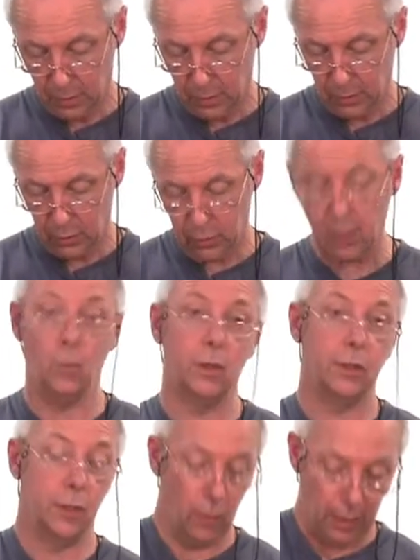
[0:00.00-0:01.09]
which don't want
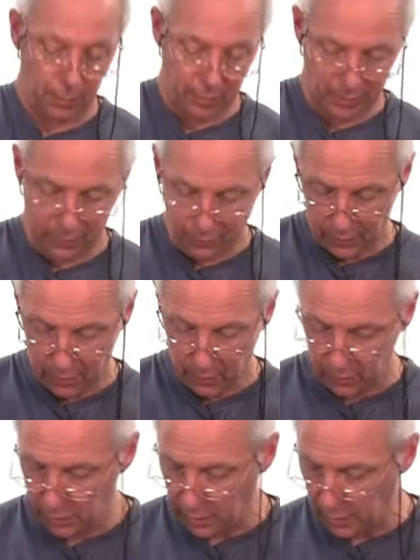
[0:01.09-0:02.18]
to do up. That's fine,
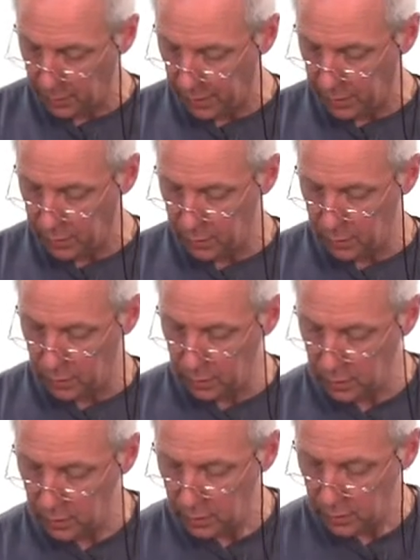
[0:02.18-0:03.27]
we'll just go back to
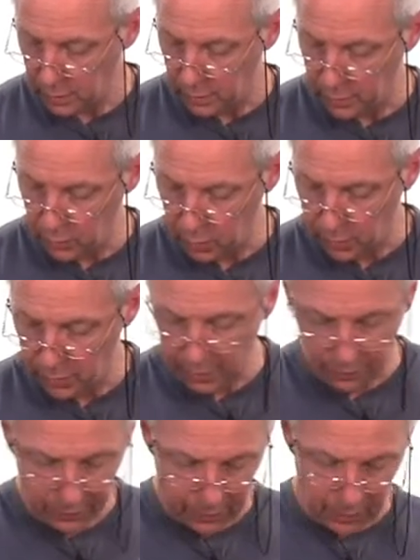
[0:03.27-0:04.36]
a normal
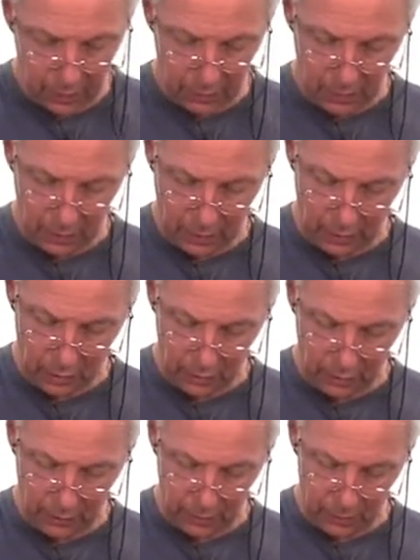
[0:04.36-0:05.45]
nut for the time being. That should
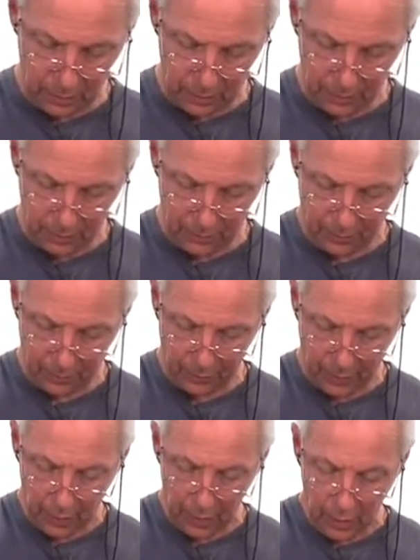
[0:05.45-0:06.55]
be fine.
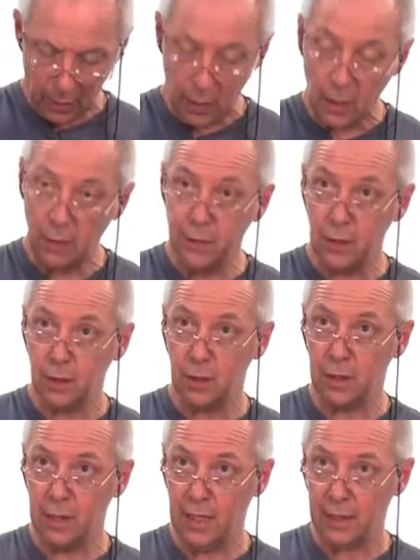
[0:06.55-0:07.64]
If
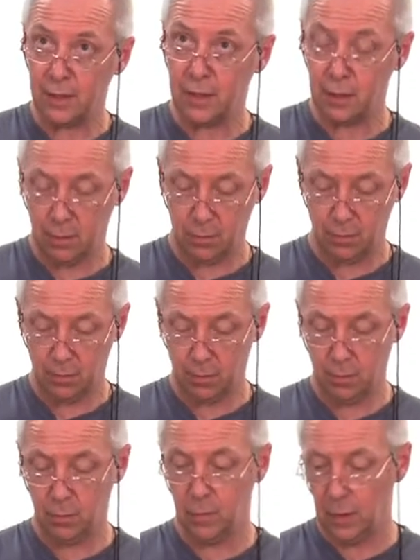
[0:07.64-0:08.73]
your nuts
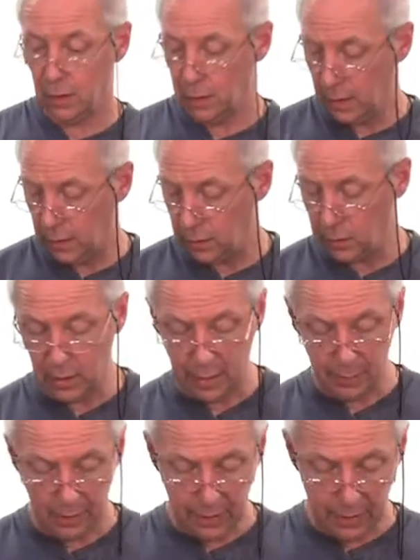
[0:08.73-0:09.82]
here do
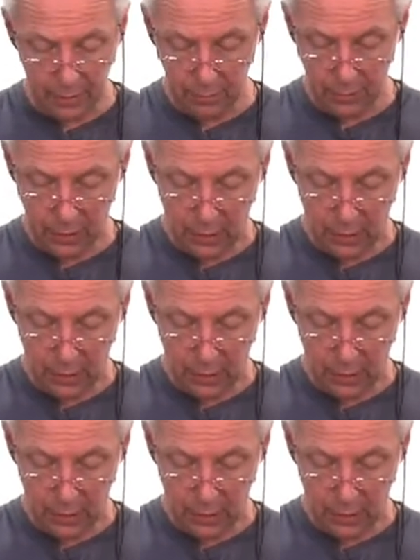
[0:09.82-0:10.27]
come undone,